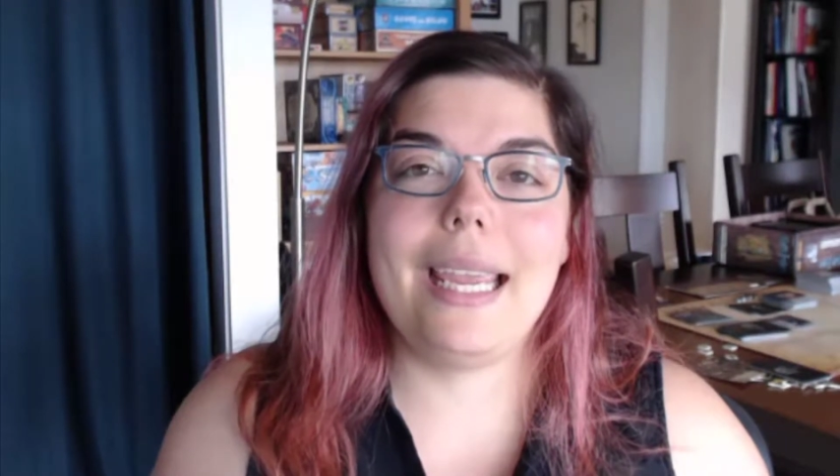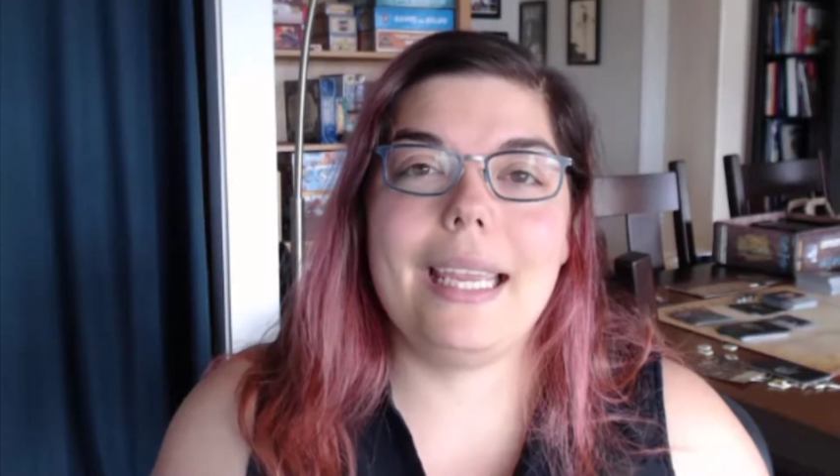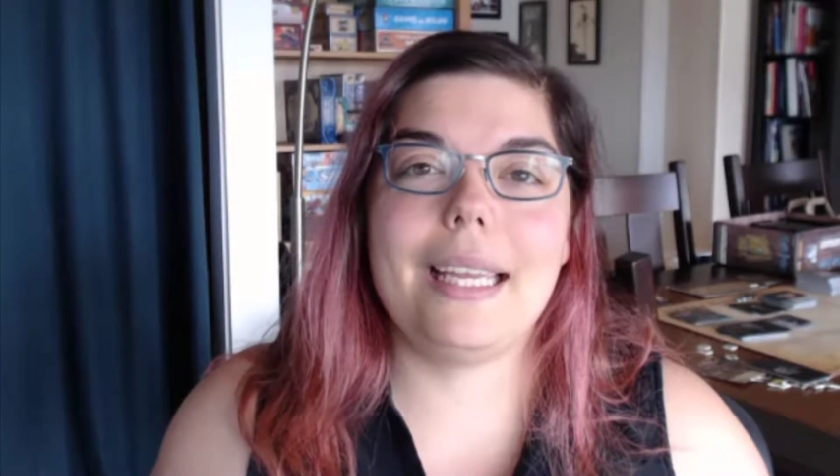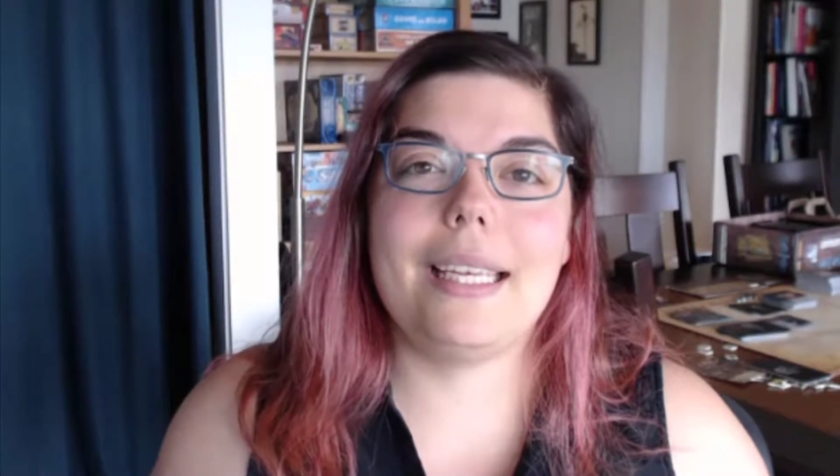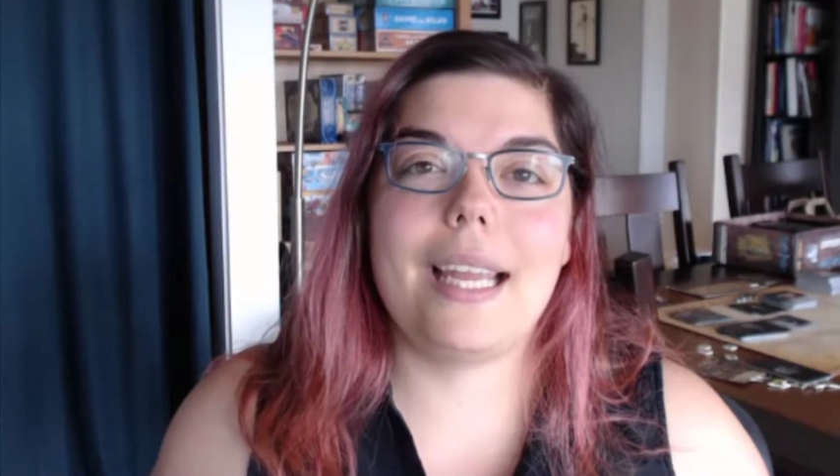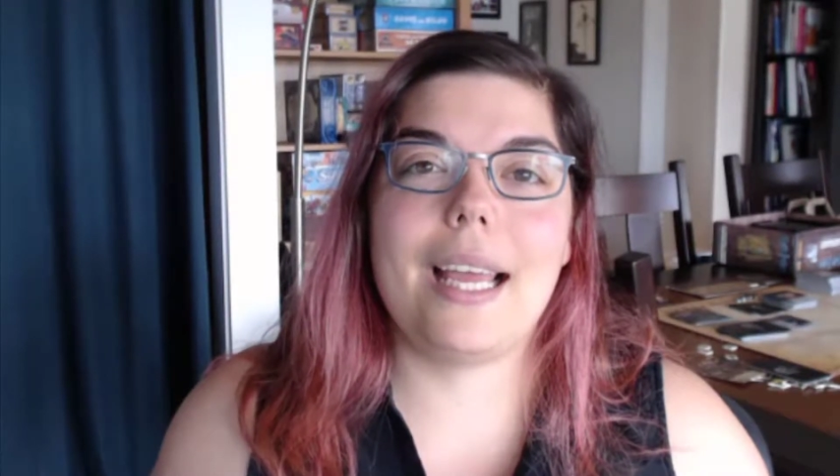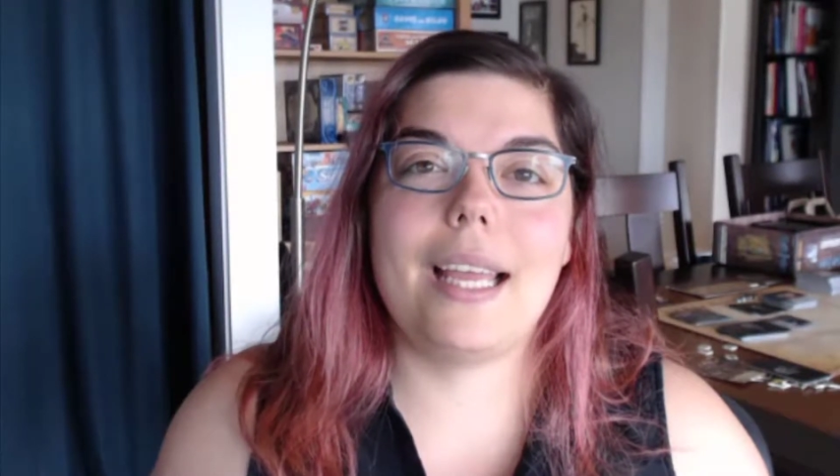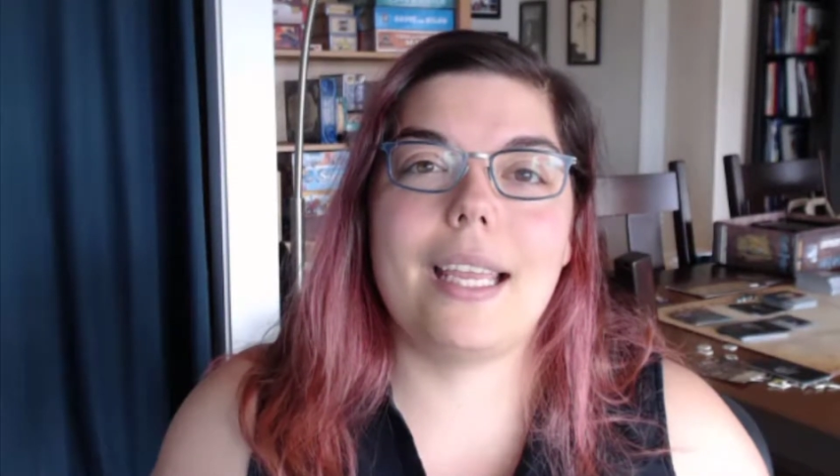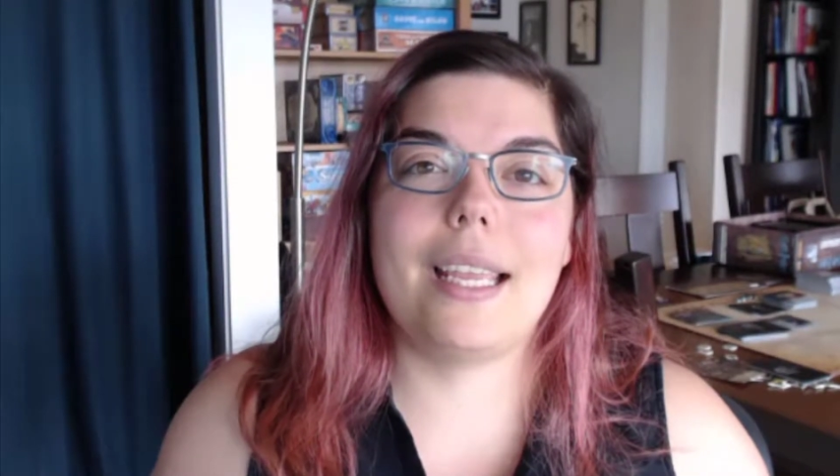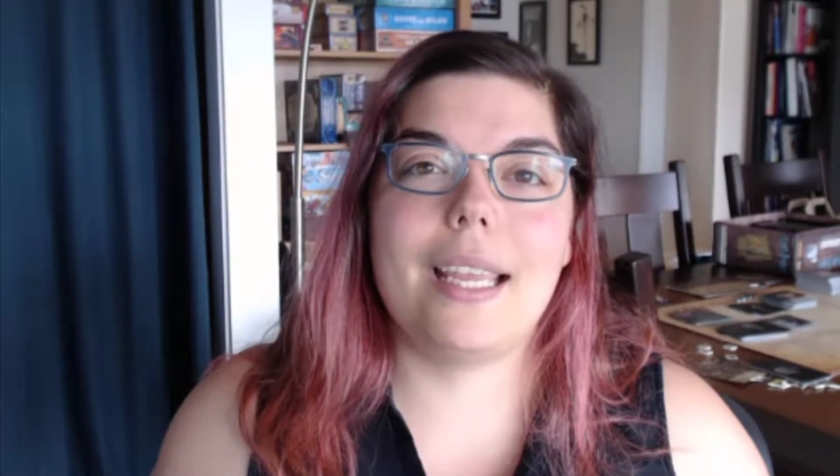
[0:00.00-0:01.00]
And
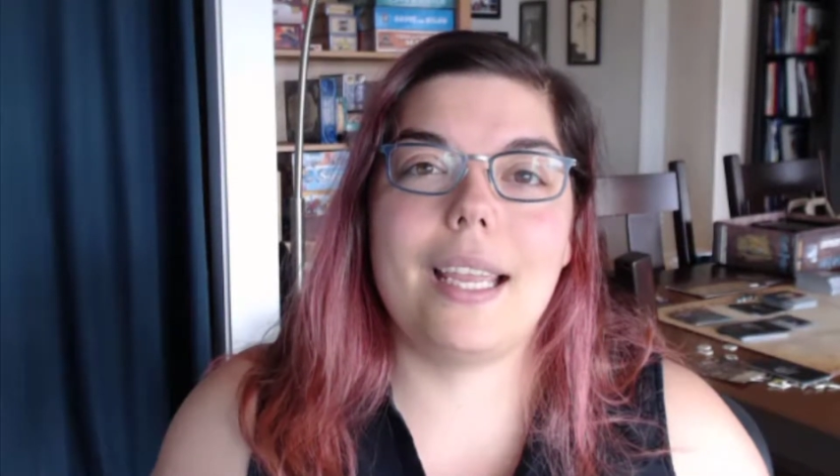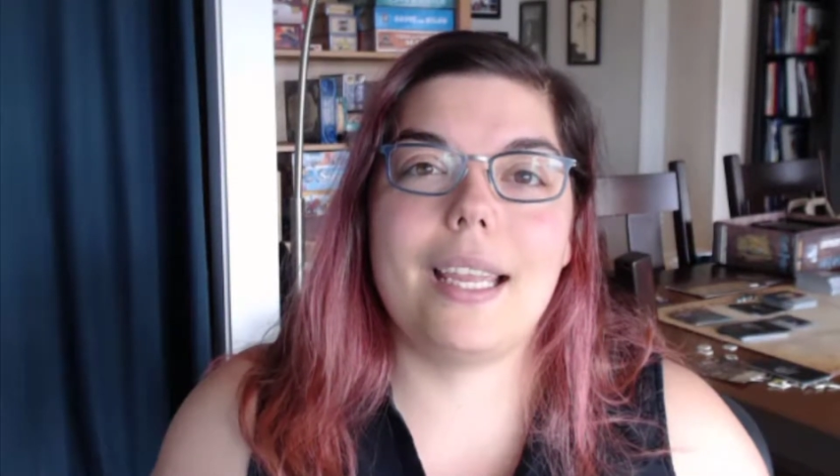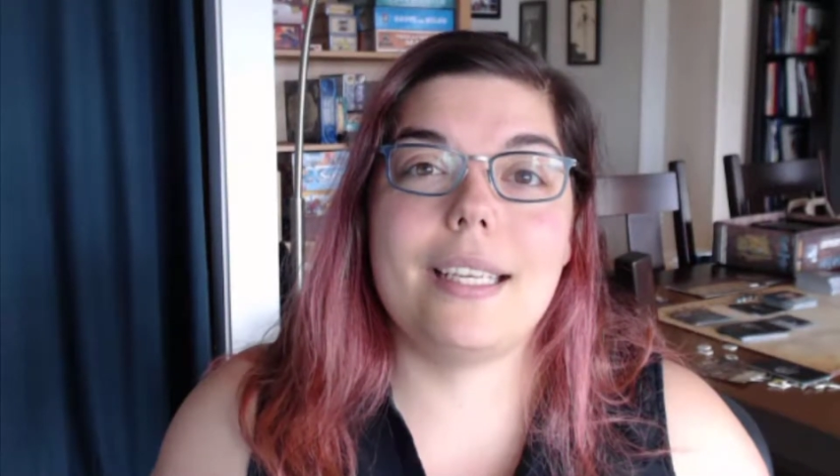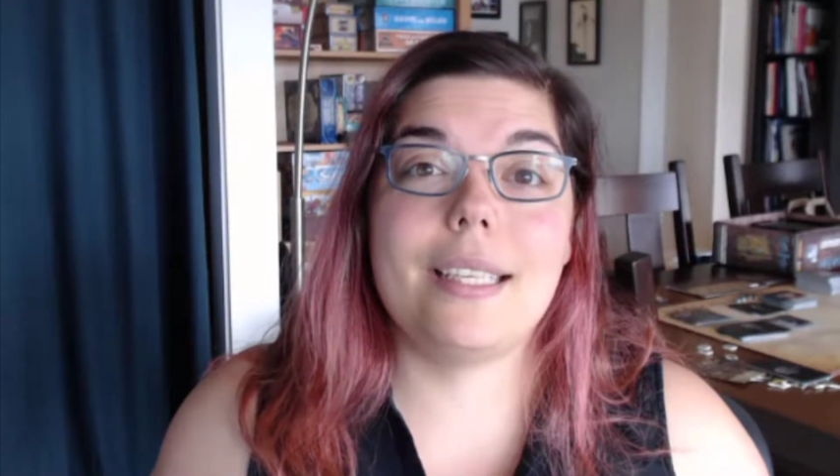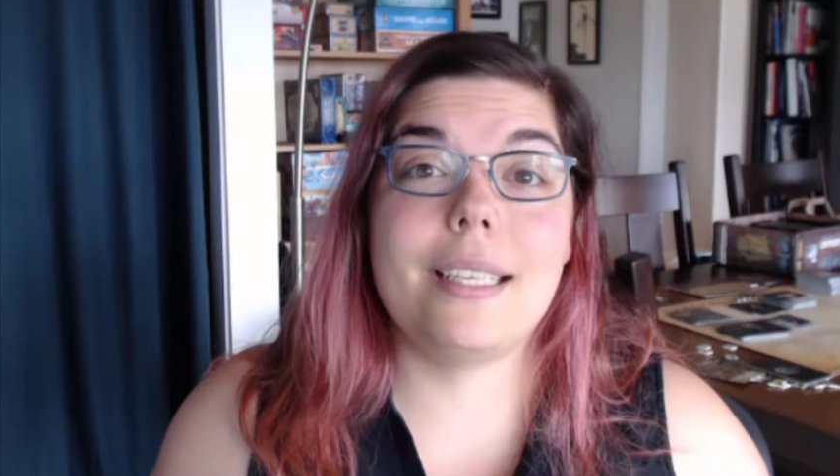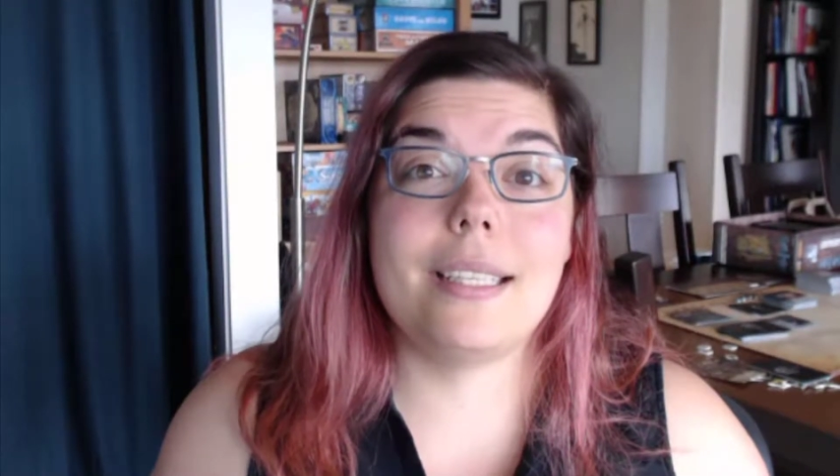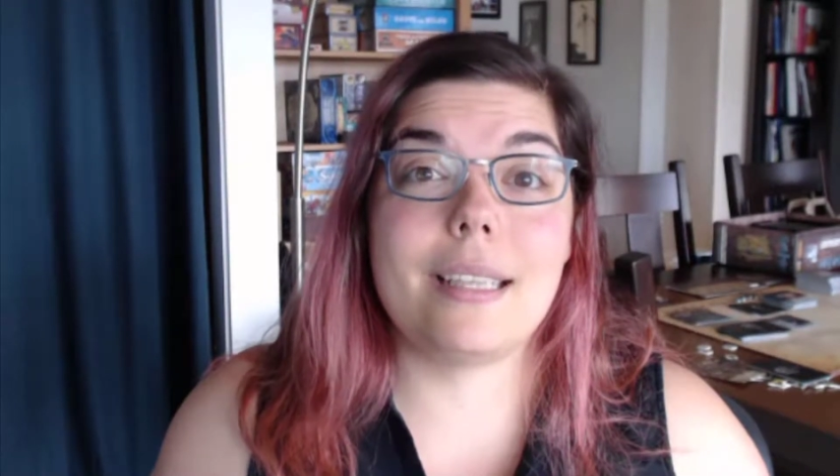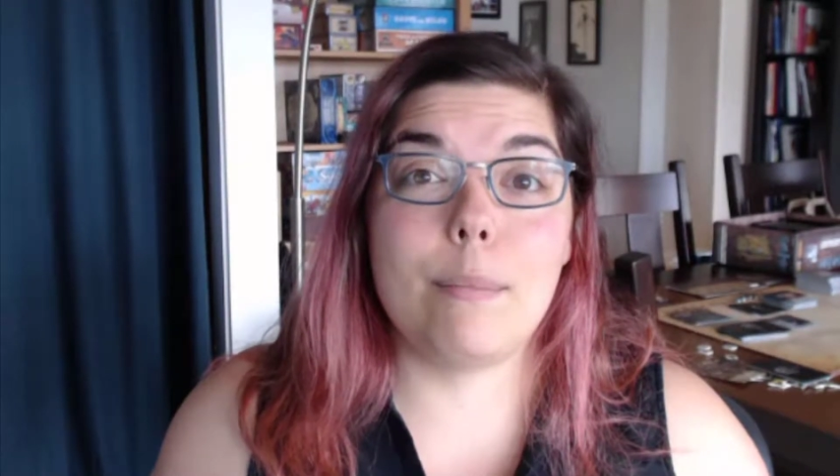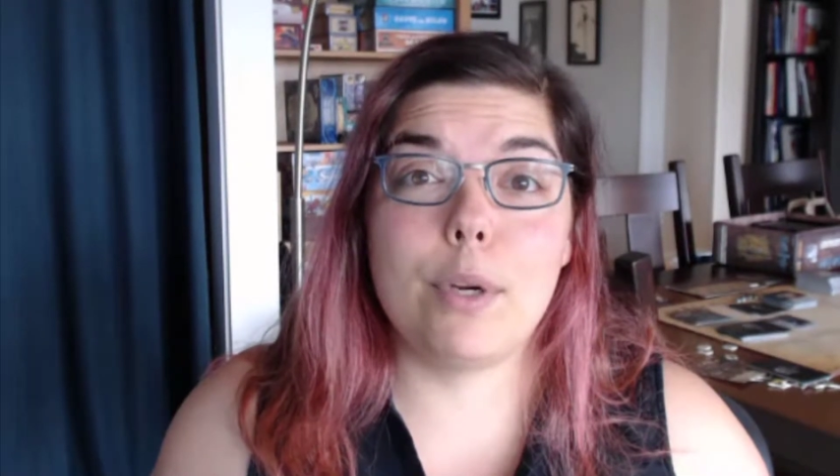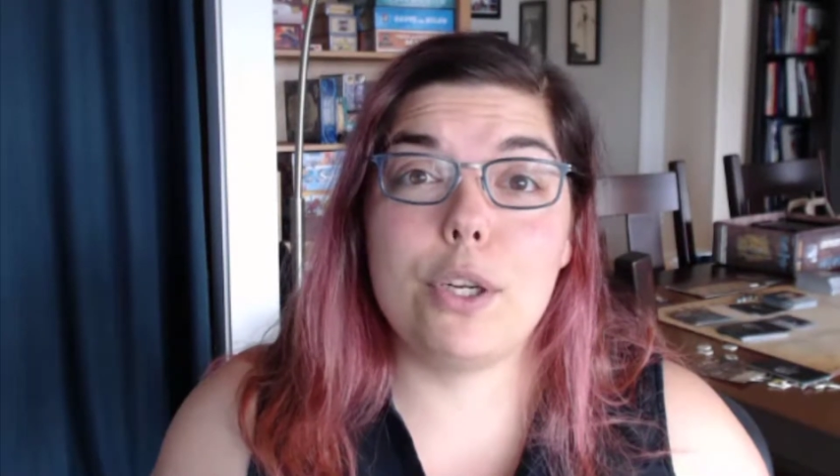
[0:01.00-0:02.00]
into
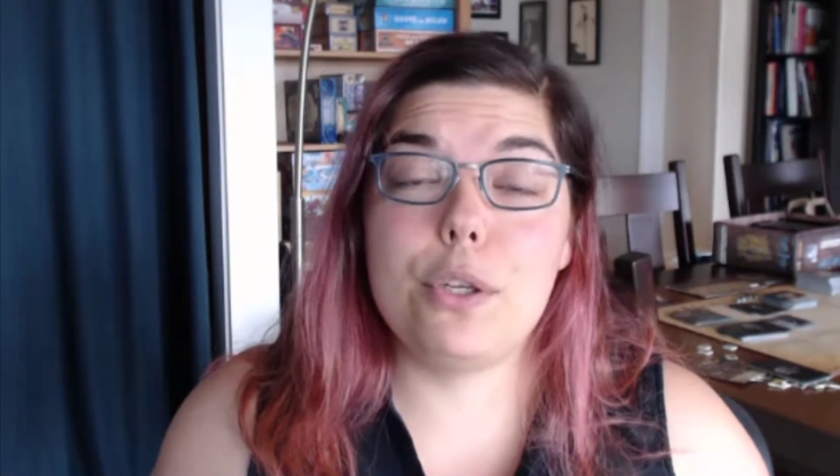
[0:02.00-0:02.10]
December,